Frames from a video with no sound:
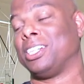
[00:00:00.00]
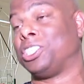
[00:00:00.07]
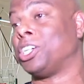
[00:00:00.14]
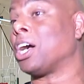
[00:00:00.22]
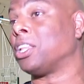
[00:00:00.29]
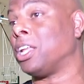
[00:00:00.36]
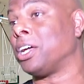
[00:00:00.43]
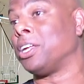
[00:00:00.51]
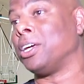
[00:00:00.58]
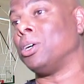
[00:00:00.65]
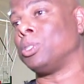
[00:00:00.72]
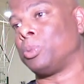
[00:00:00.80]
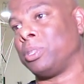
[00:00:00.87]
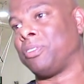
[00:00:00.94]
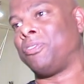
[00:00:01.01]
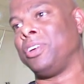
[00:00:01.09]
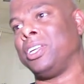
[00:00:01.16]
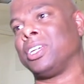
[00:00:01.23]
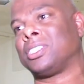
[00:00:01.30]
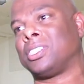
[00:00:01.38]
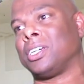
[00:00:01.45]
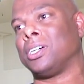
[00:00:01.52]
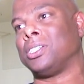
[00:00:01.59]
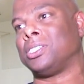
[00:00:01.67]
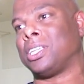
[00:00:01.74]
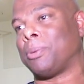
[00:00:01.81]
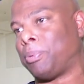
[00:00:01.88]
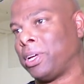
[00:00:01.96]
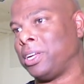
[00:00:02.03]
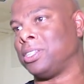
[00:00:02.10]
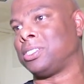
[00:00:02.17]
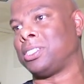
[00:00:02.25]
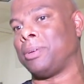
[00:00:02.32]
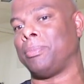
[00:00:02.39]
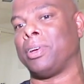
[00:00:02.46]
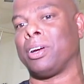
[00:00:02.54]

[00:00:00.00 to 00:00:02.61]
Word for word: Jock Landale's with the Phoenix Suns that played at St.